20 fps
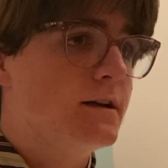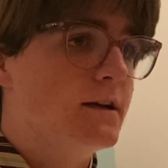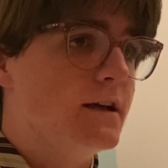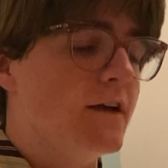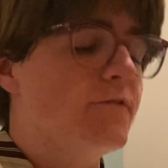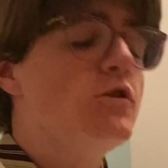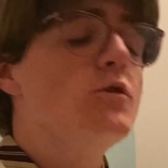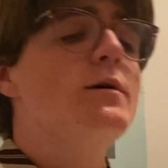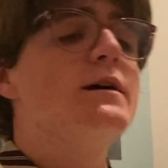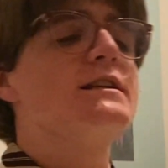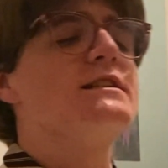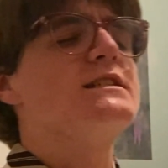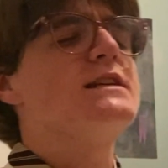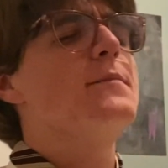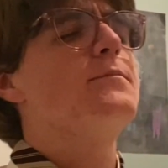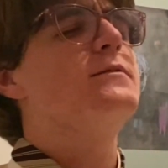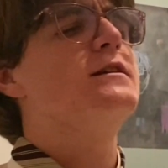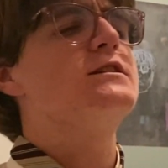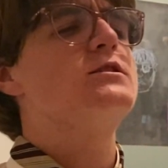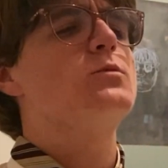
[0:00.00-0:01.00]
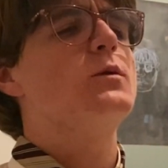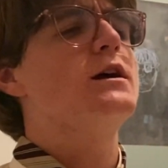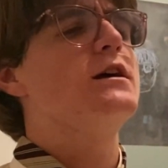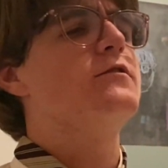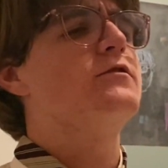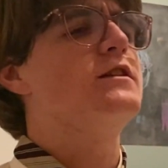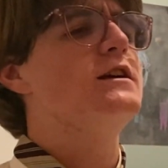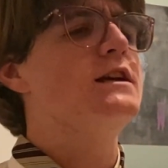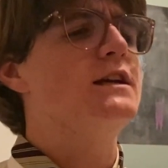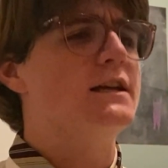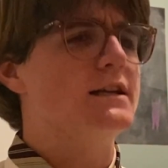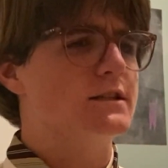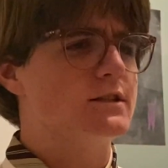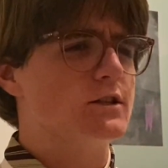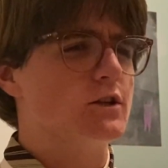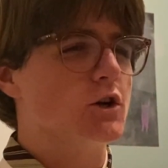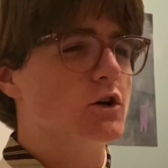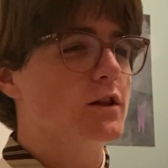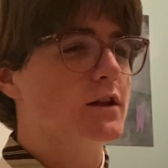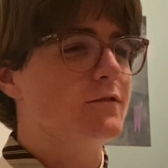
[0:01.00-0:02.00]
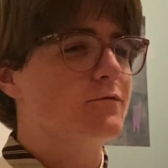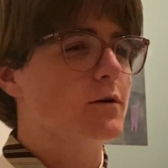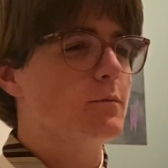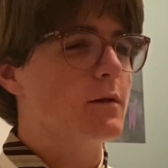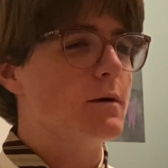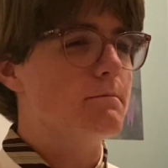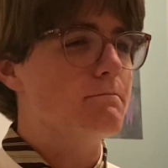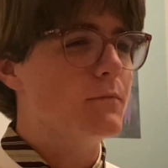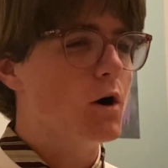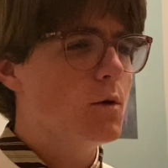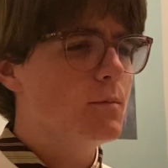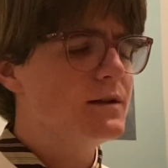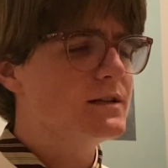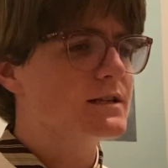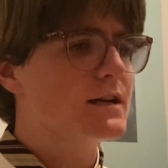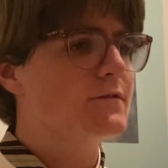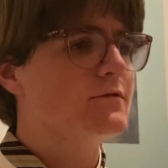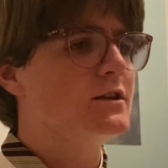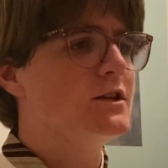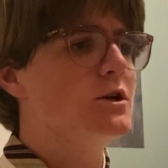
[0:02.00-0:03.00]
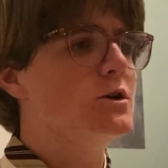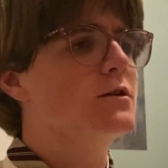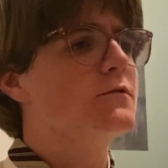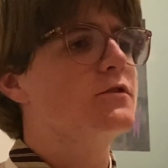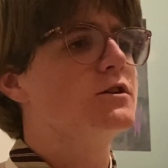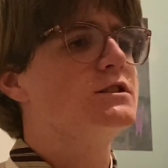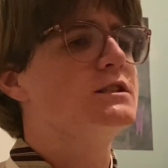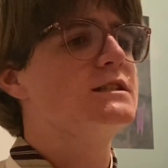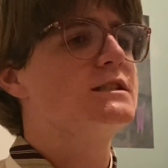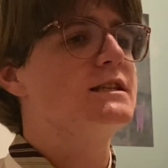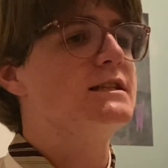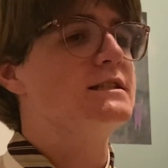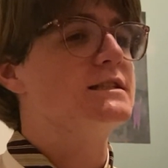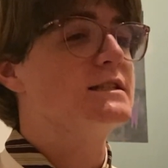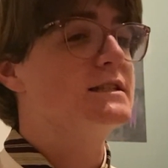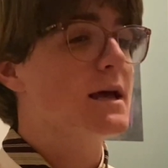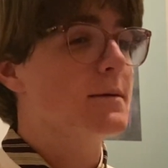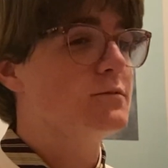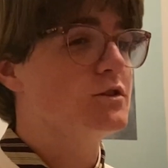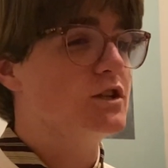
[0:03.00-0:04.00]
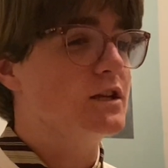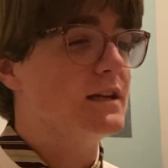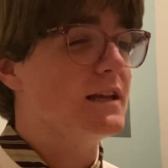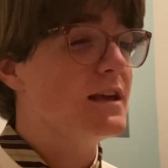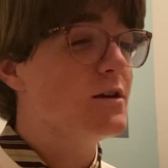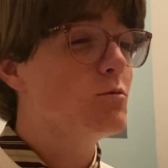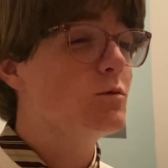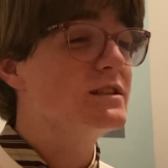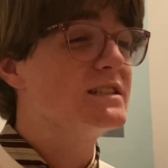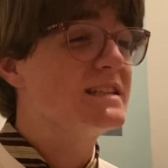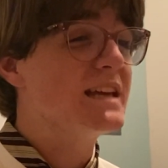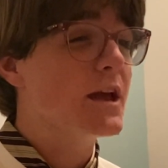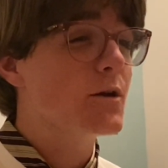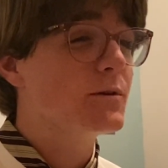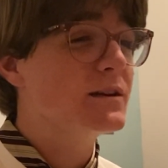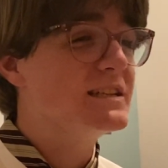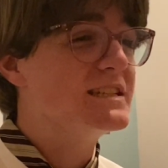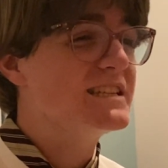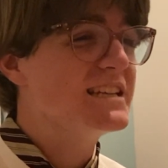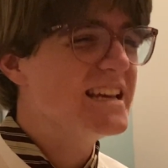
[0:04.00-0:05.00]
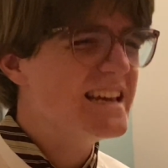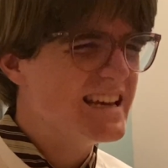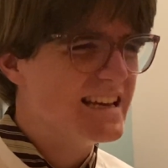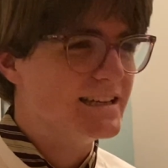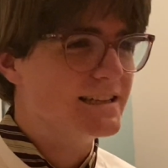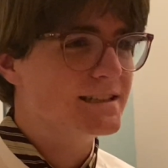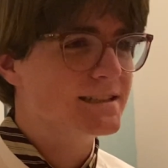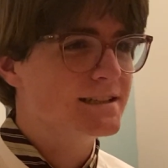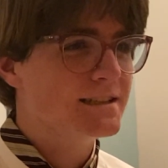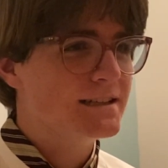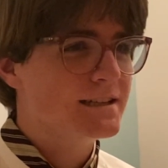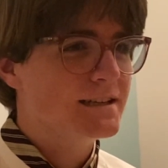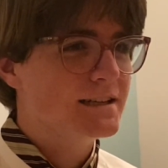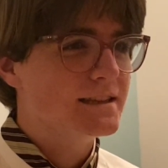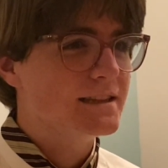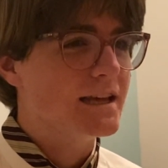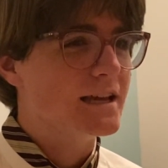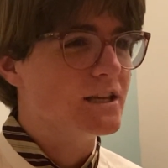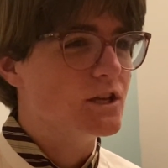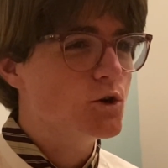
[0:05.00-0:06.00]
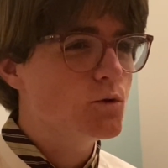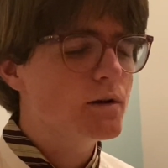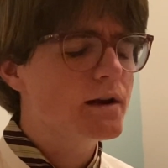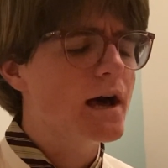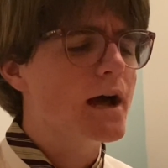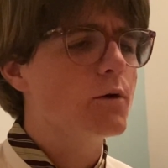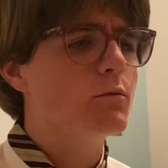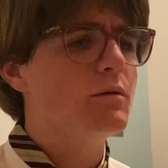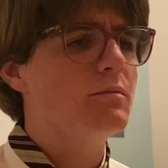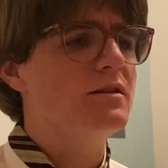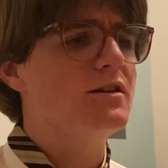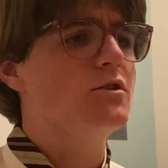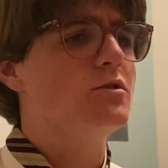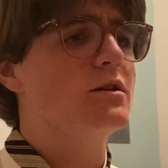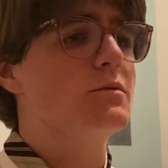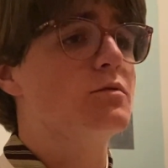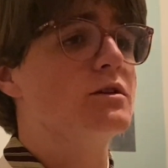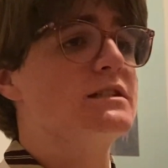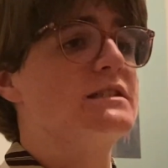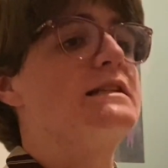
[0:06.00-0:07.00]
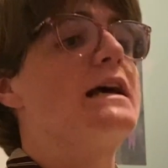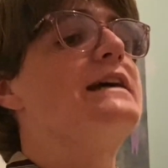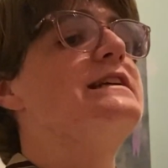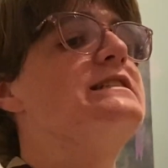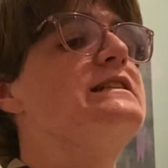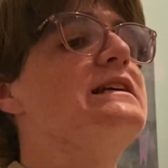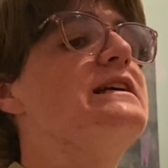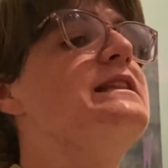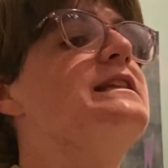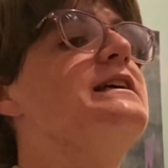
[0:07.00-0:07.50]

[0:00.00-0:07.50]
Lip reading: If you accept this way of thinking, sir, then from the moment of the universe's conception, it was guaranteed that you and I would be doing precisely